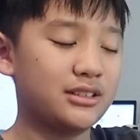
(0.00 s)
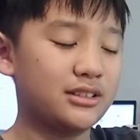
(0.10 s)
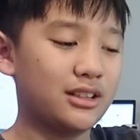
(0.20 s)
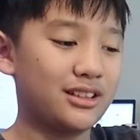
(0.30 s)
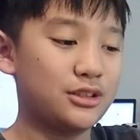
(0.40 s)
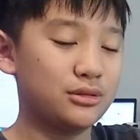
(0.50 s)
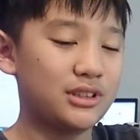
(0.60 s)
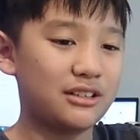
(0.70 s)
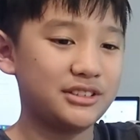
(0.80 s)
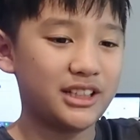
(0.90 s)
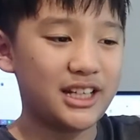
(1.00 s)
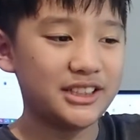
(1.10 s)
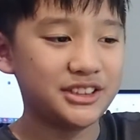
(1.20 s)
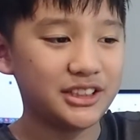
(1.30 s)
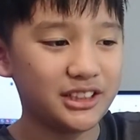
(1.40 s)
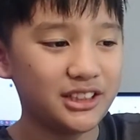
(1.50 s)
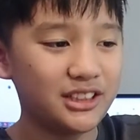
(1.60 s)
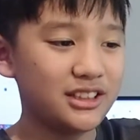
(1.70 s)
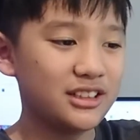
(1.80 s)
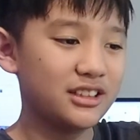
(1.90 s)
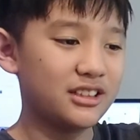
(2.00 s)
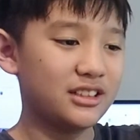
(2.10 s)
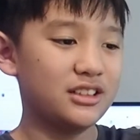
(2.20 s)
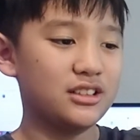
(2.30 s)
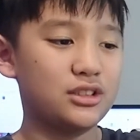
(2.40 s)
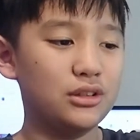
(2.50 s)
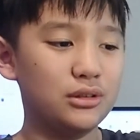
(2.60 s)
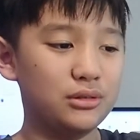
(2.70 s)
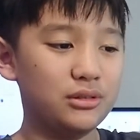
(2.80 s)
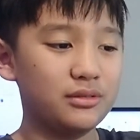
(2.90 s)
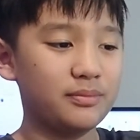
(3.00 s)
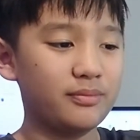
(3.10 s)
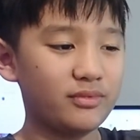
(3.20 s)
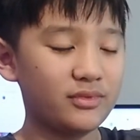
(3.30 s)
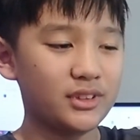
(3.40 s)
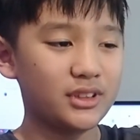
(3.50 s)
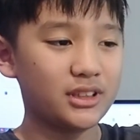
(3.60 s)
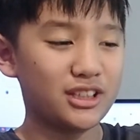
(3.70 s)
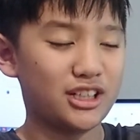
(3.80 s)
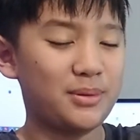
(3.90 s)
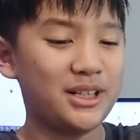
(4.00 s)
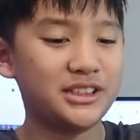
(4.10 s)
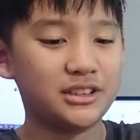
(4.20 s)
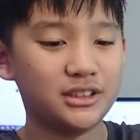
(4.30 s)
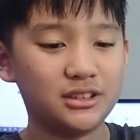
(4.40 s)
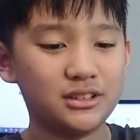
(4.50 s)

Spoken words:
the 2000 AC to the capacitor.